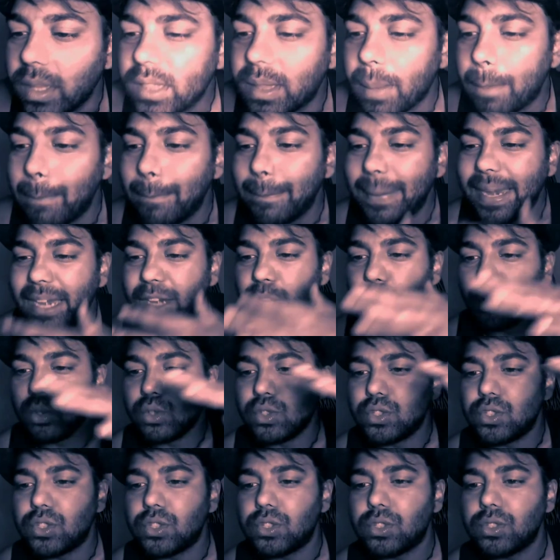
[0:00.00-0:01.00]
the
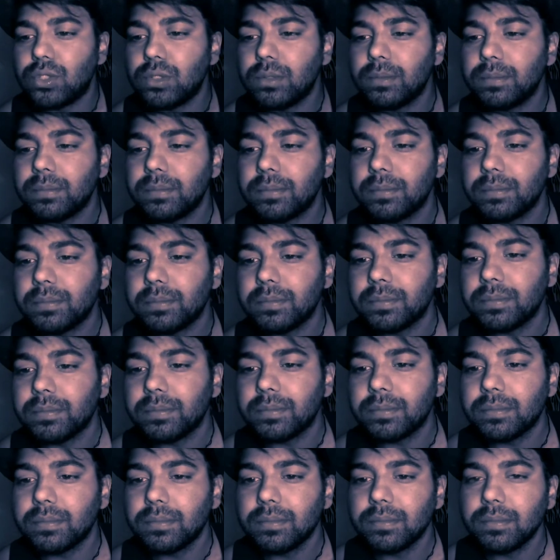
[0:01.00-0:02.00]
meadows.
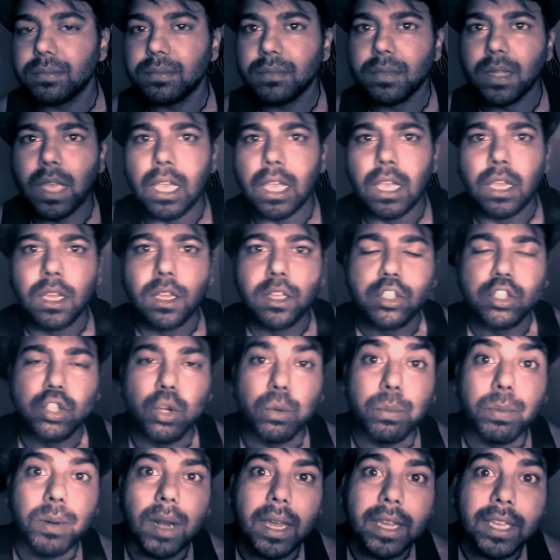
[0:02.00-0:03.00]

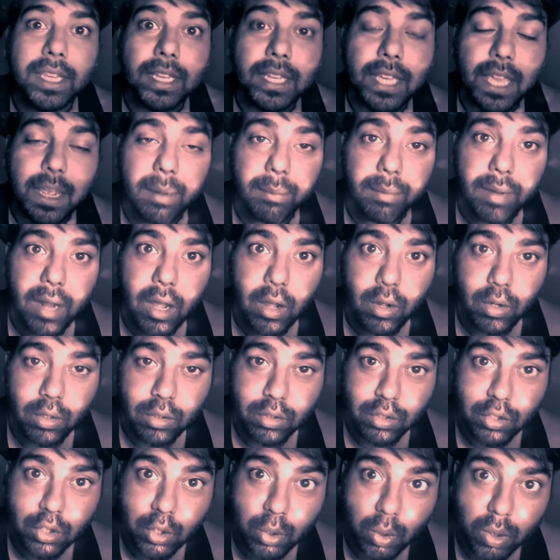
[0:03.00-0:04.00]
So Bragi came
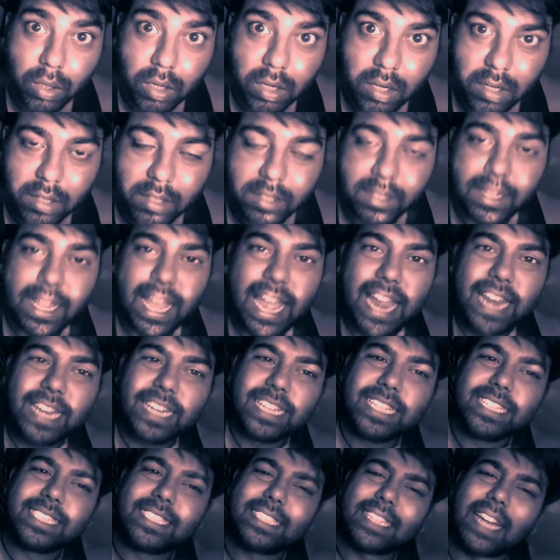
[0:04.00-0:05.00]
down to earth and
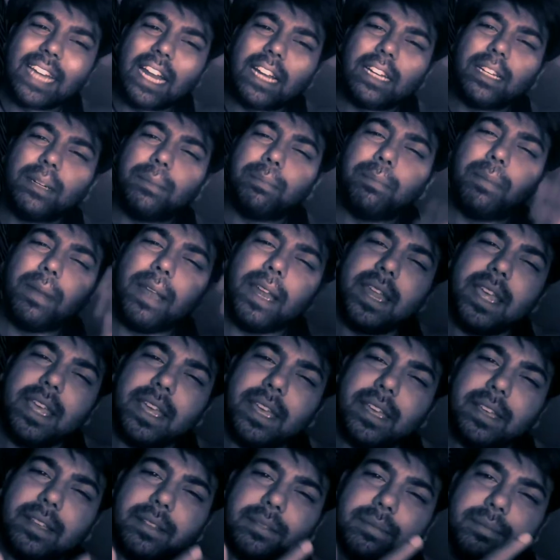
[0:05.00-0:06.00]
he started
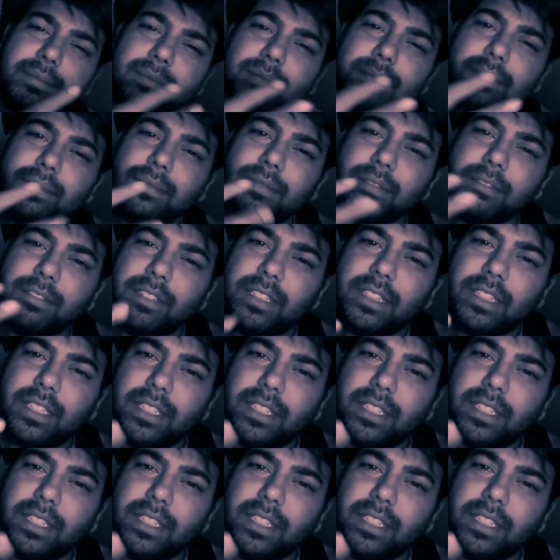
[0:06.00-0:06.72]
playing with